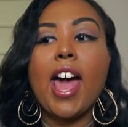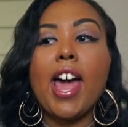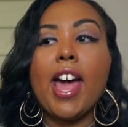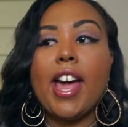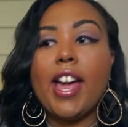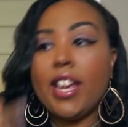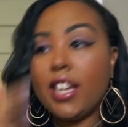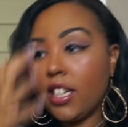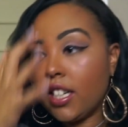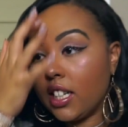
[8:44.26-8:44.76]

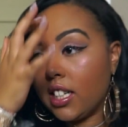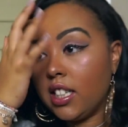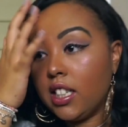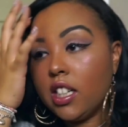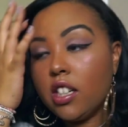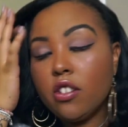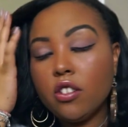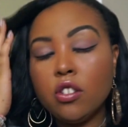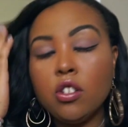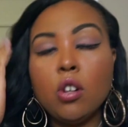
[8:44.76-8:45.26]
And
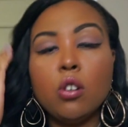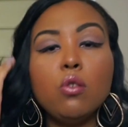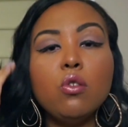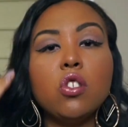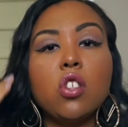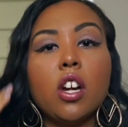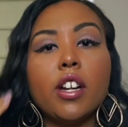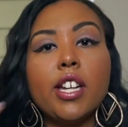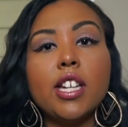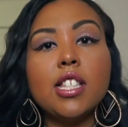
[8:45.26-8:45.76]
literally, you know, you
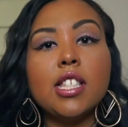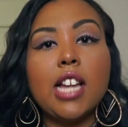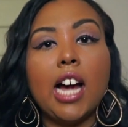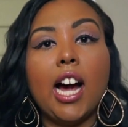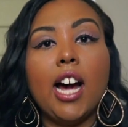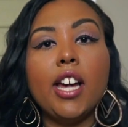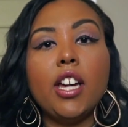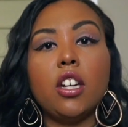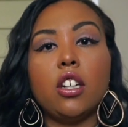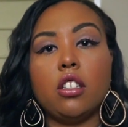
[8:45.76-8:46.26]
start getting
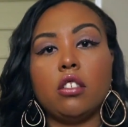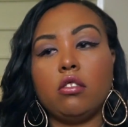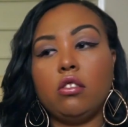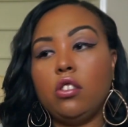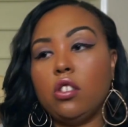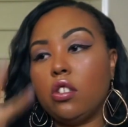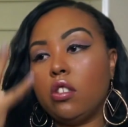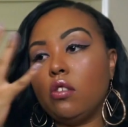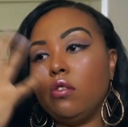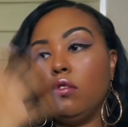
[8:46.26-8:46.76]
tired.
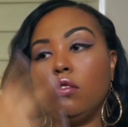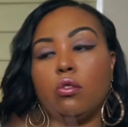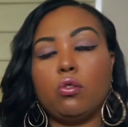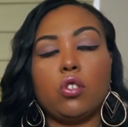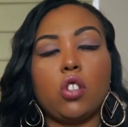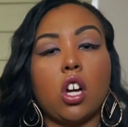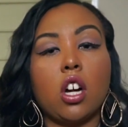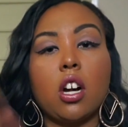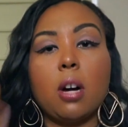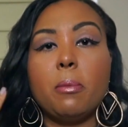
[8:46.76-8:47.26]
You know, you
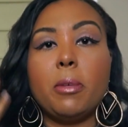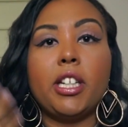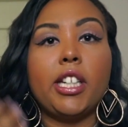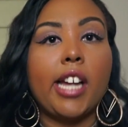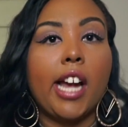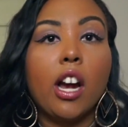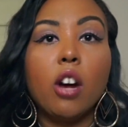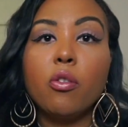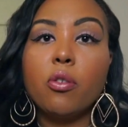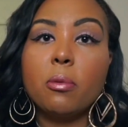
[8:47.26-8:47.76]
start coming
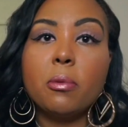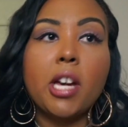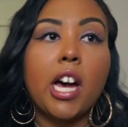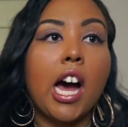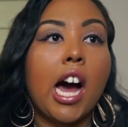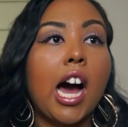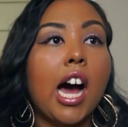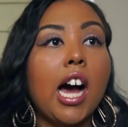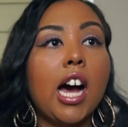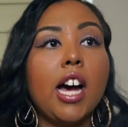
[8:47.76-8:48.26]
down from your
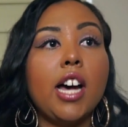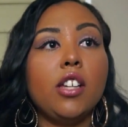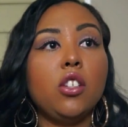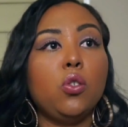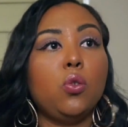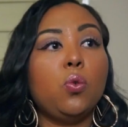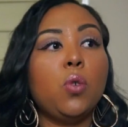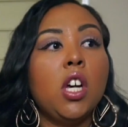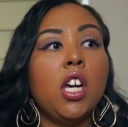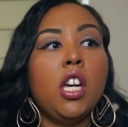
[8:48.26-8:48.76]
high,
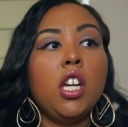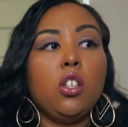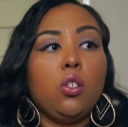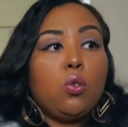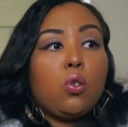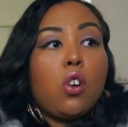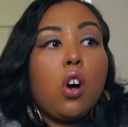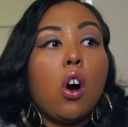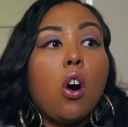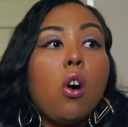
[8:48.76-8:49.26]
you
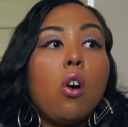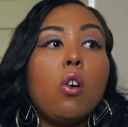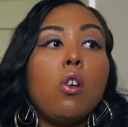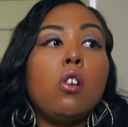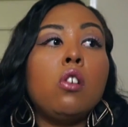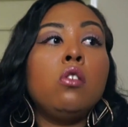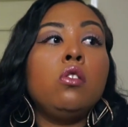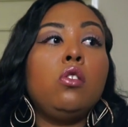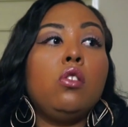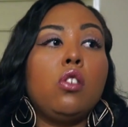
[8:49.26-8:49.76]

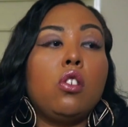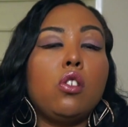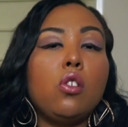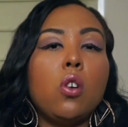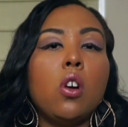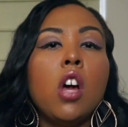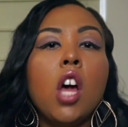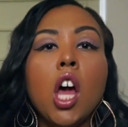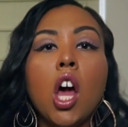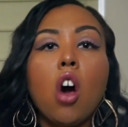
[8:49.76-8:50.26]
cold, you know,
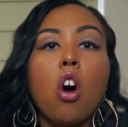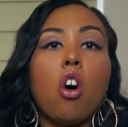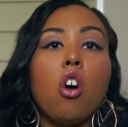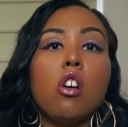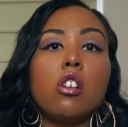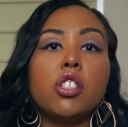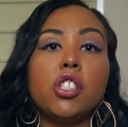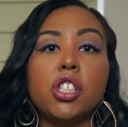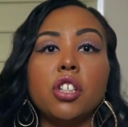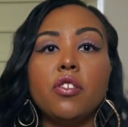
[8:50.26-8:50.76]
you
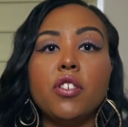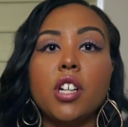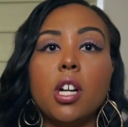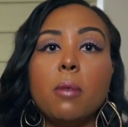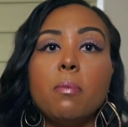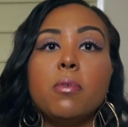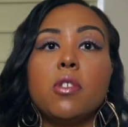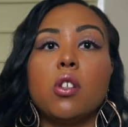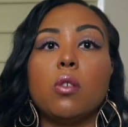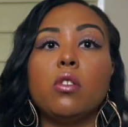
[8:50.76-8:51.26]
all shivered
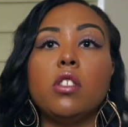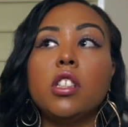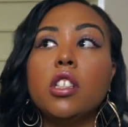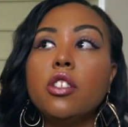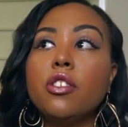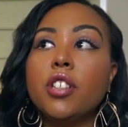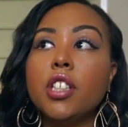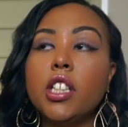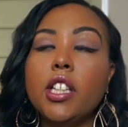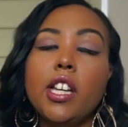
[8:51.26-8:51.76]
up. So
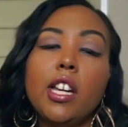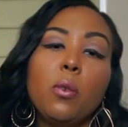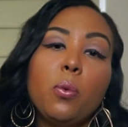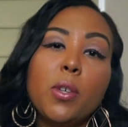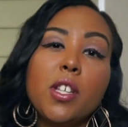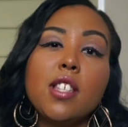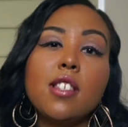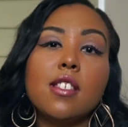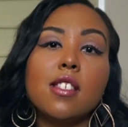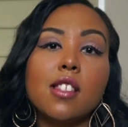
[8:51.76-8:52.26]
literally,
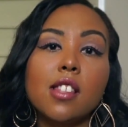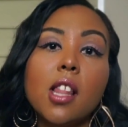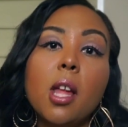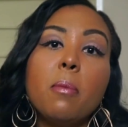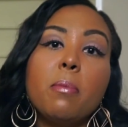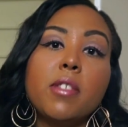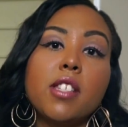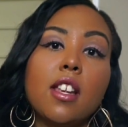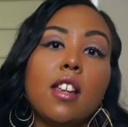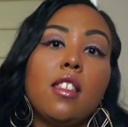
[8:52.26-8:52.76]
we
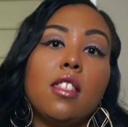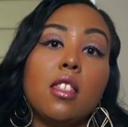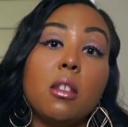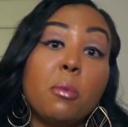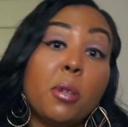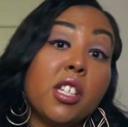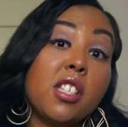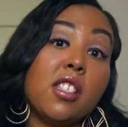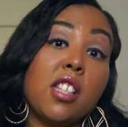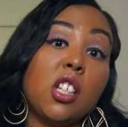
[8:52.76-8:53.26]
slept in the
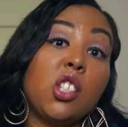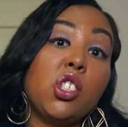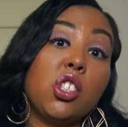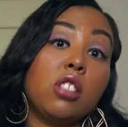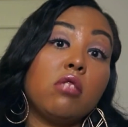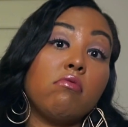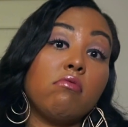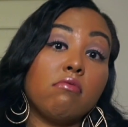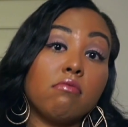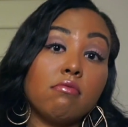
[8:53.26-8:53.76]
bus
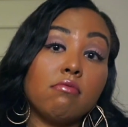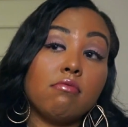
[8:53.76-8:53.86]
station.